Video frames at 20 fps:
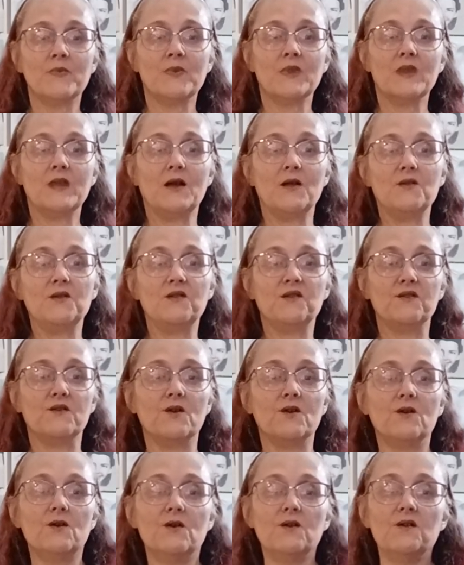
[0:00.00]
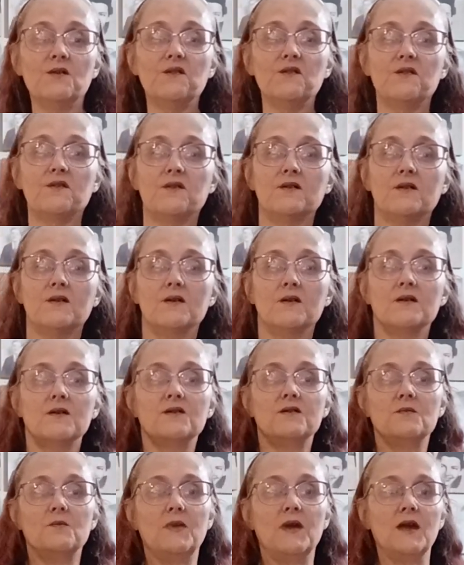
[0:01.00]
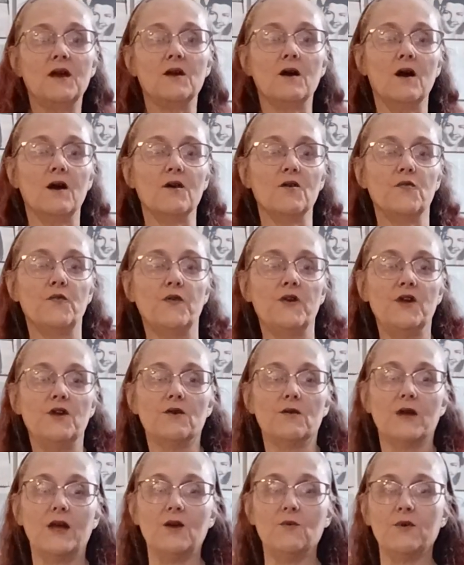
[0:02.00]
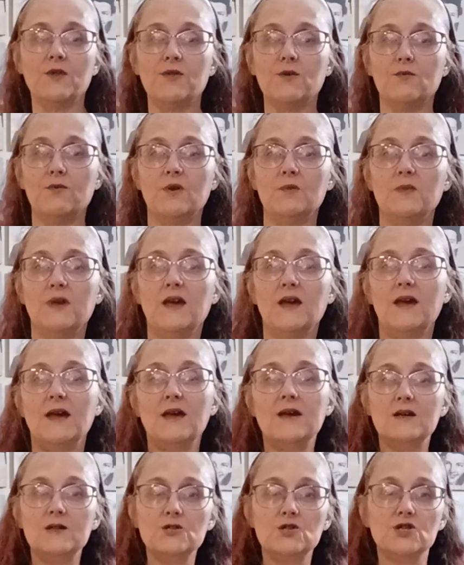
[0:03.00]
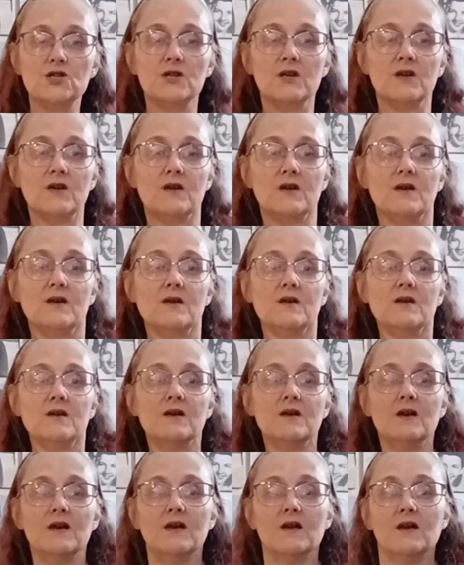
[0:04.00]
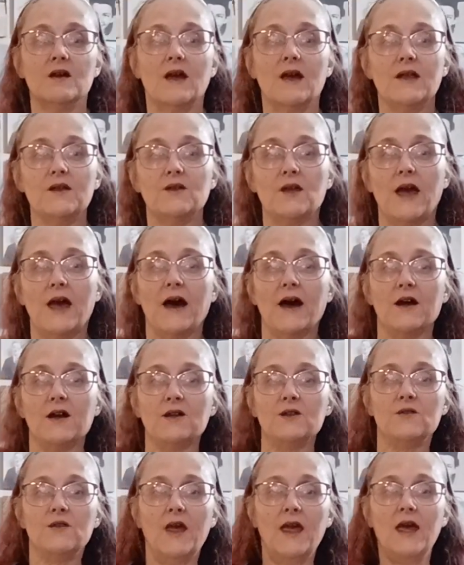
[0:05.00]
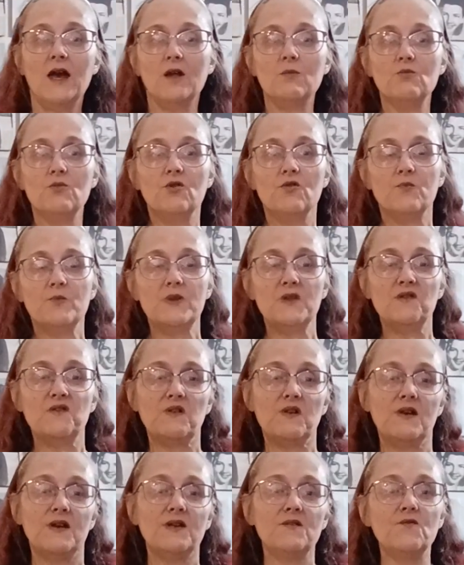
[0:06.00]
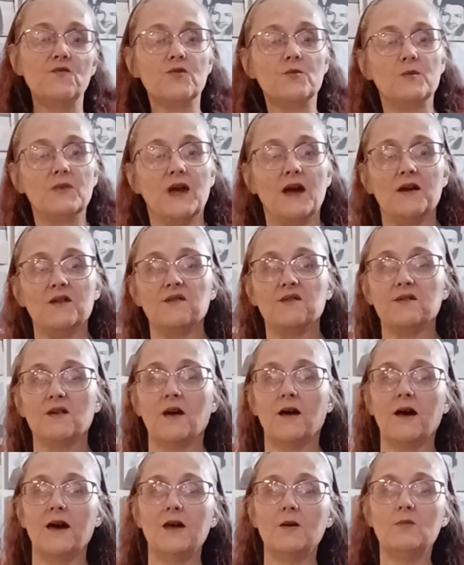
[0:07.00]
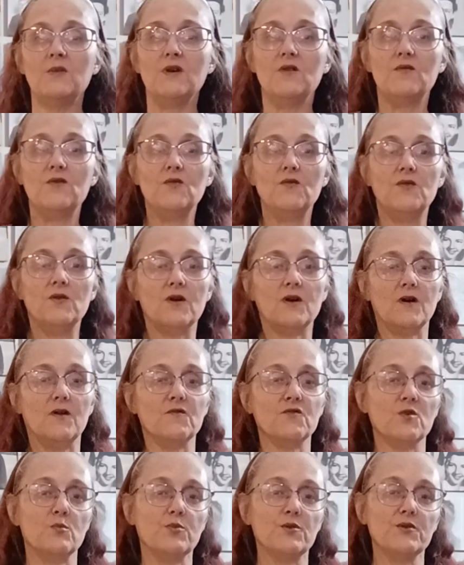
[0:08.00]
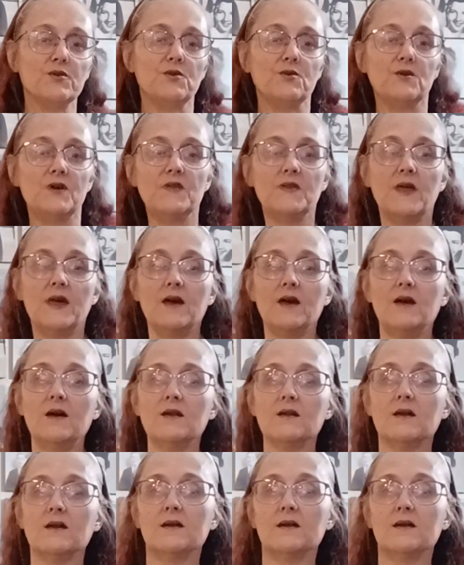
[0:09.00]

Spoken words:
Now the circles make our figure 8 with the rib cage. Add the hand movements in from last time if you feel comfortable doing that.